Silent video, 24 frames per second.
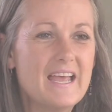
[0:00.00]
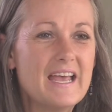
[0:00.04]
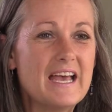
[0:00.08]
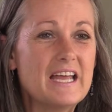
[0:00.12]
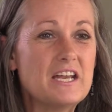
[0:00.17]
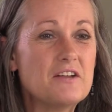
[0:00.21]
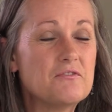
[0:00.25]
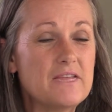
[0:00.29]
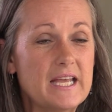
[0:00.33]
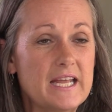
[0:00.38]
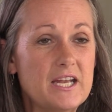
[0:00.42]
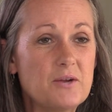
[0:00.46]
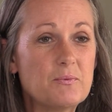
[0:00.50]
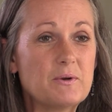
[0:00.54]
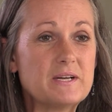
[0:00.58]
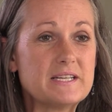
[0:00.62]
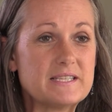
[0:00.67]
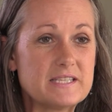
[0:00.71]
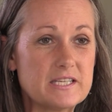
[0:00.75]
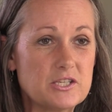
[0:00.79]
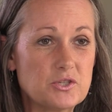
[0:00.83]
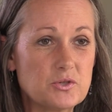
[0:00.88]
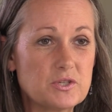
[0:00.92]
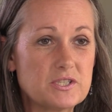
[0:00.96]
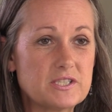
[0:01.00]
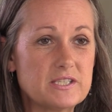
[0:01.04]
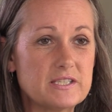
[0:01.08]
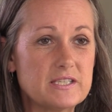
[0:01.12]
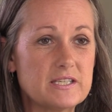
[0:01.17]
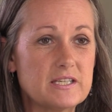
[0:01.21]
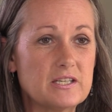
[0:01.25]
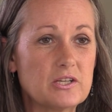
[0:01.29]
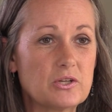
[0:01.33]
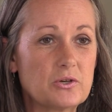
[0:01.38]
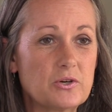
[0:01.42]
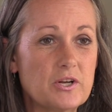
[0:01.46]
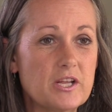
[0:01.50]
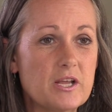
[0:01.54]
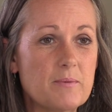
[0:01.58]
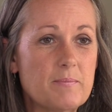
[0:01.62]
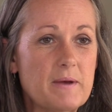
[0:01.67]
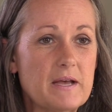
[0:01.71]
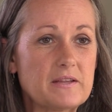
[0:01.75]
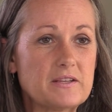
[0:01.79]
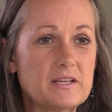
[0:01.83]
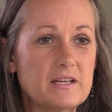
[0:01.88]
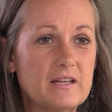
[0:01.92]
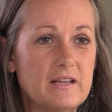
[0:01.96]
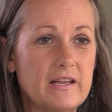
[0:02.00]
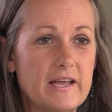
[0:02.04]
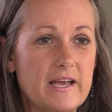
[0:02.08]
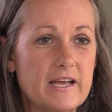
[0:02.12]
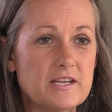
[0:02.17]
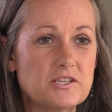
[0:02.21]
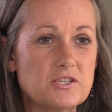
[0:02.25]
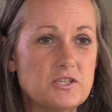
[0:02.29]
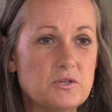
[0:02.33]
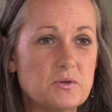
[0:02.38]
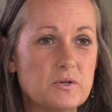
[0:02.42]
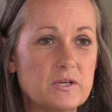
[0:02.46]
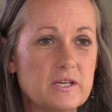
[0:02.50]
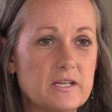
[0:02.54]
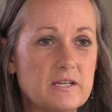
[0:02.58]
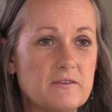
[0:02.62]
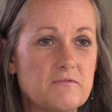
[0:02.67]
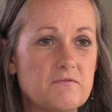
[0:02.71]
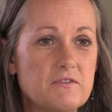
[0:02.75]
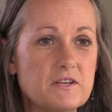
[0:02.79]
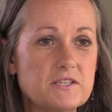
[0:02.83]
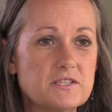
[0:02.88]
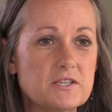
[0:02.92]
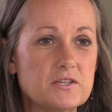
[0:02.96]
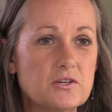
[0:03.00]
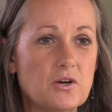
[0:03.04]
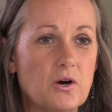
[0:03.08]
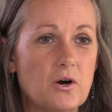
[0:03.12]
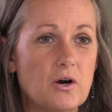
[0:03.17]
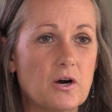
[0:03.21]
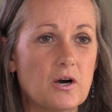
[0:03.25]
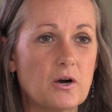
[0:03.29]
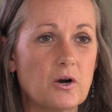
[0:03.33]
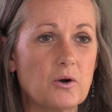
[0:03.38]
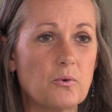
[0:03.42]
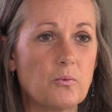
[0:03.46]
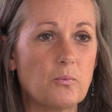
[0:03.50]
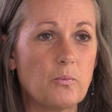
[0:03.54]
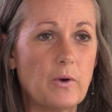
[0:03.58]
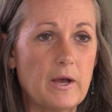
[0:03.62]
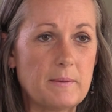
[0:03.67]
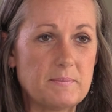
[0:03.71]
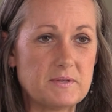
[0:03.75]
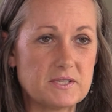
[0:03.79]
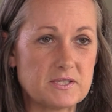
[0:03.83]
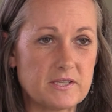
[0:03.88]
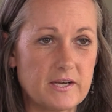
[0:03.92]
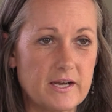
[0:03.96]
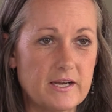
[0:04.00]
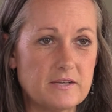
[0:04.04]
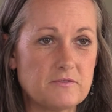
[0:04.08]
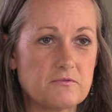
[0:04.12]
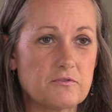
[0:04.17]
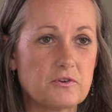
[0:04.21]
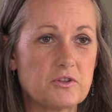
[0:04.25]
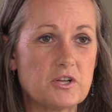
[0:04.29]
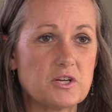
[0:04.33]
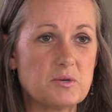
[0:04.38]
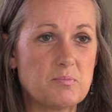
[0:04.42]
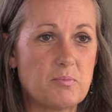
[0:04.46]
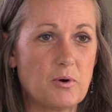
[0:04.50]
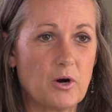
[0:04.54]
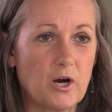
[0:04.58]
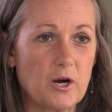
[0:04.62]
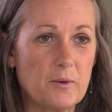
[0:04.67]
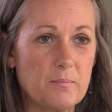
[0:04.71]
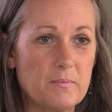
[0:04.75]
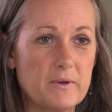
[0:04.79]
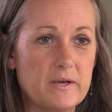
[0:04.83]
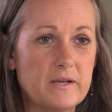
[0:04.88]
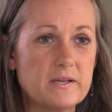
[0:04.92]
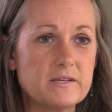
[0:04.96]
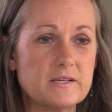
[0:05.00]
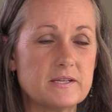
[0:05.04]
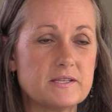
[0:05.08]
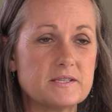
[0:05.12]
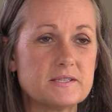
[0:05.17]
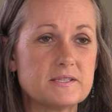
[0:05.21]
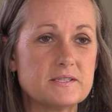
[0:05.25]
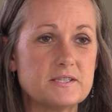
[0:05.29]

And if anyone is interested in learning about the class, you can visit our website for the department. It's